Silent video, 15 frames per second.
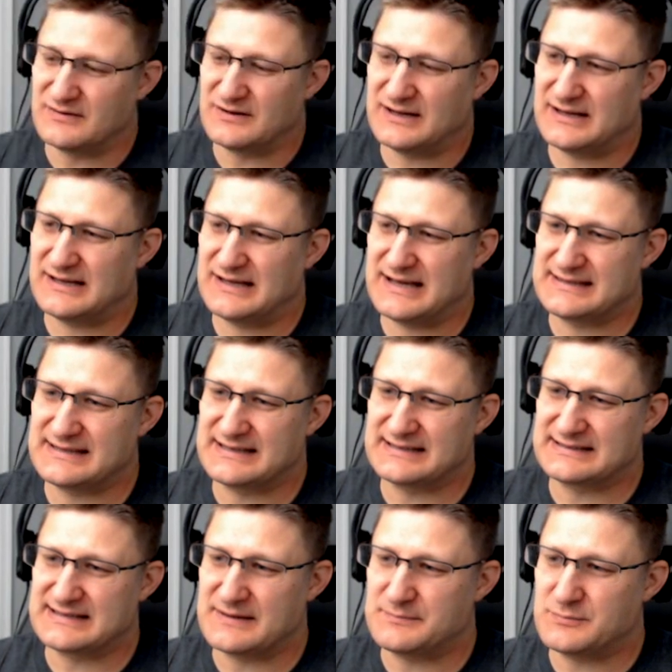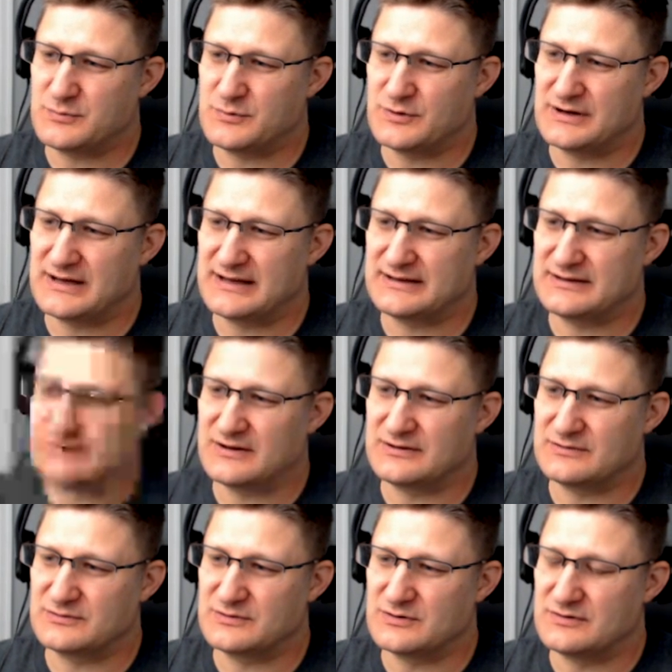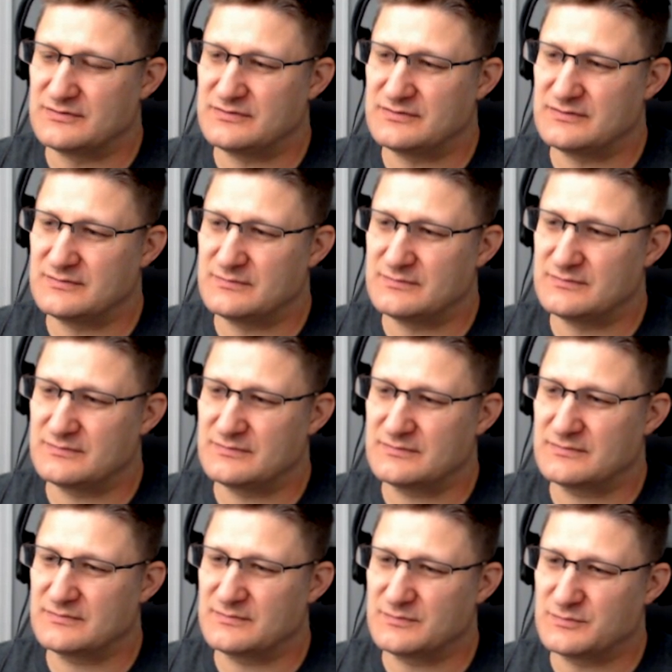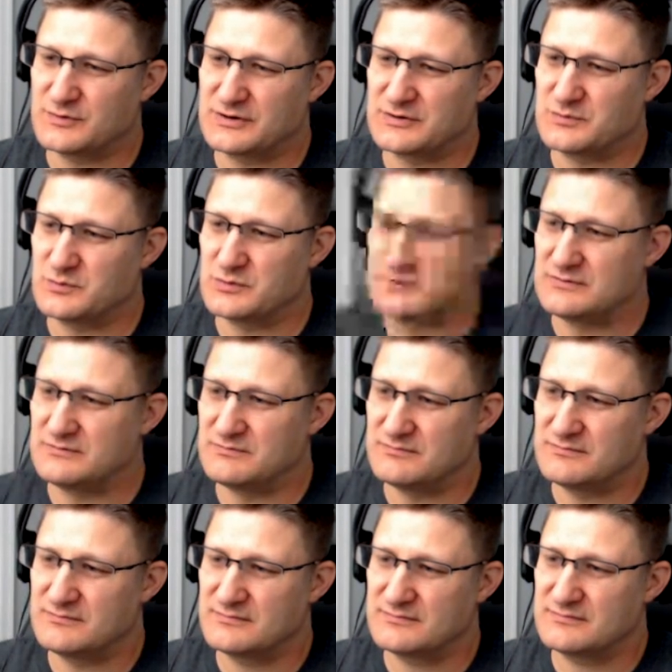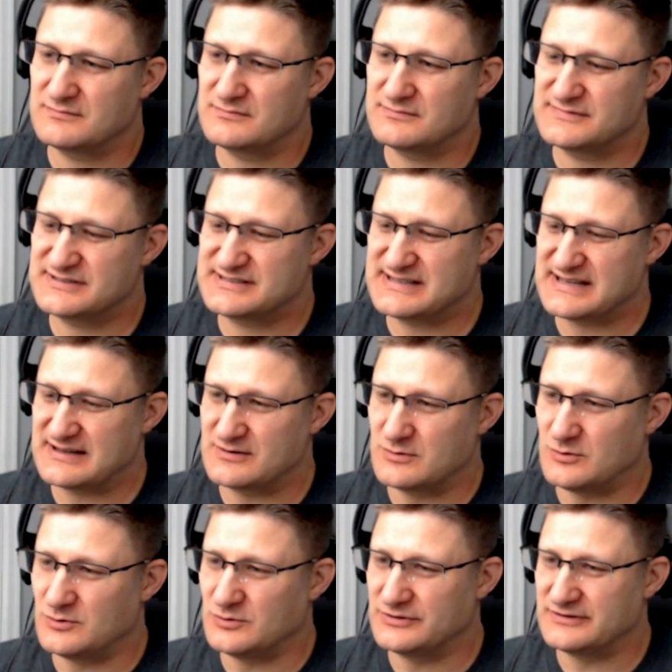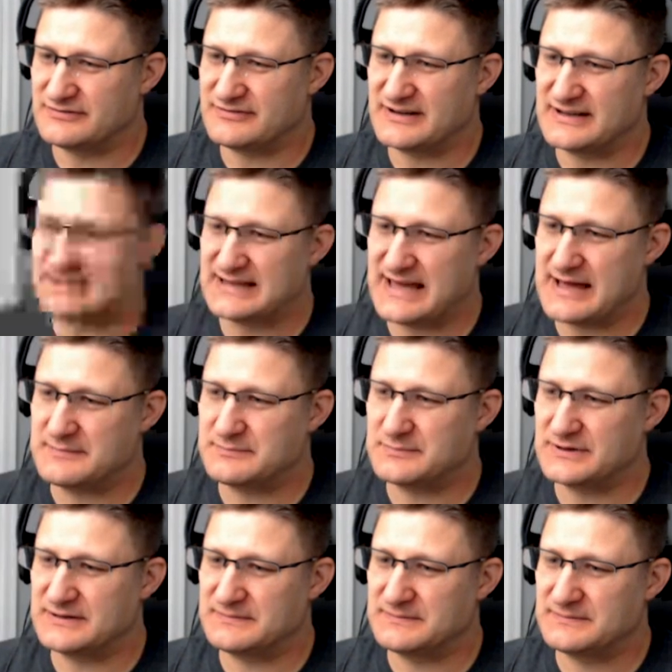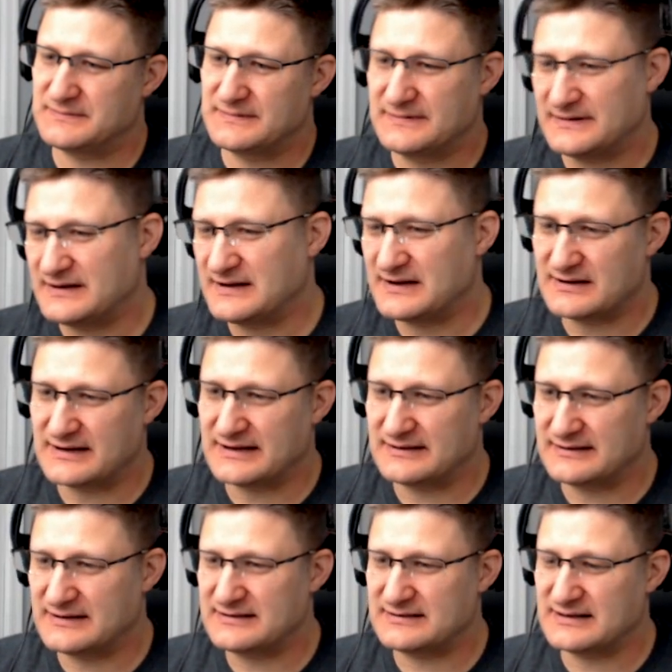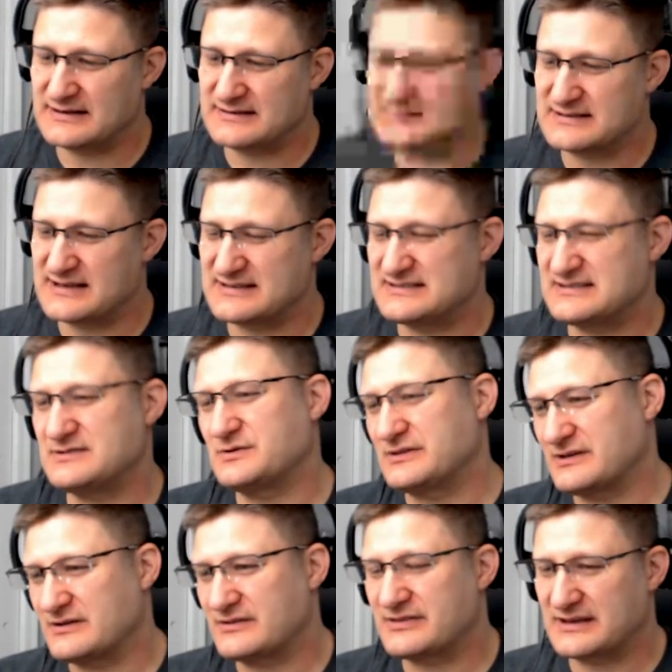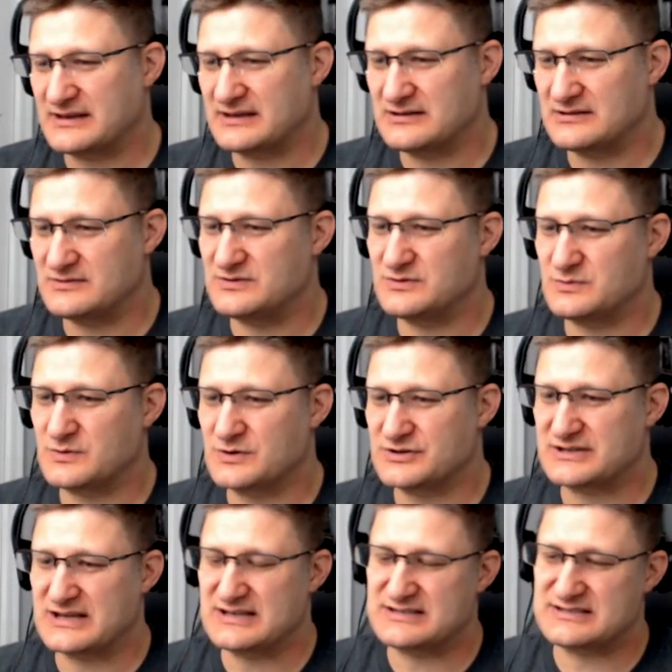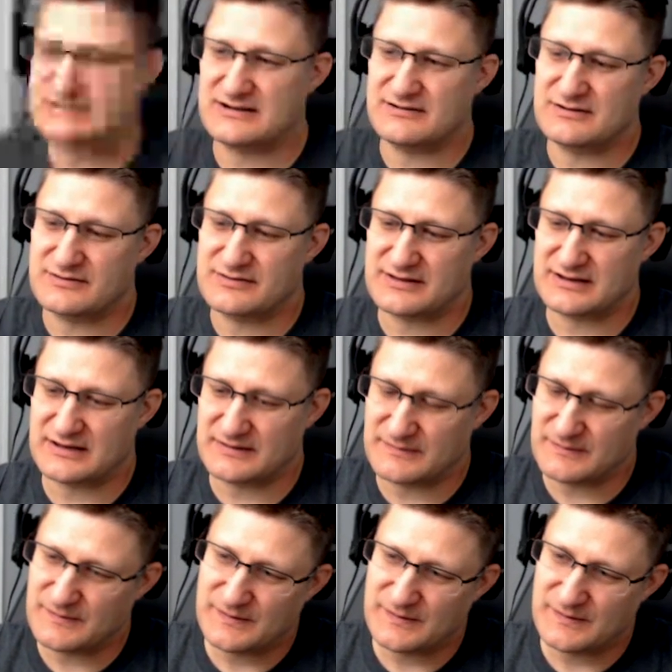I think at that point, I don't know if Britain would stay and hold to fight that, but all right, I see where they're thinking. You do worst case scenario thinking.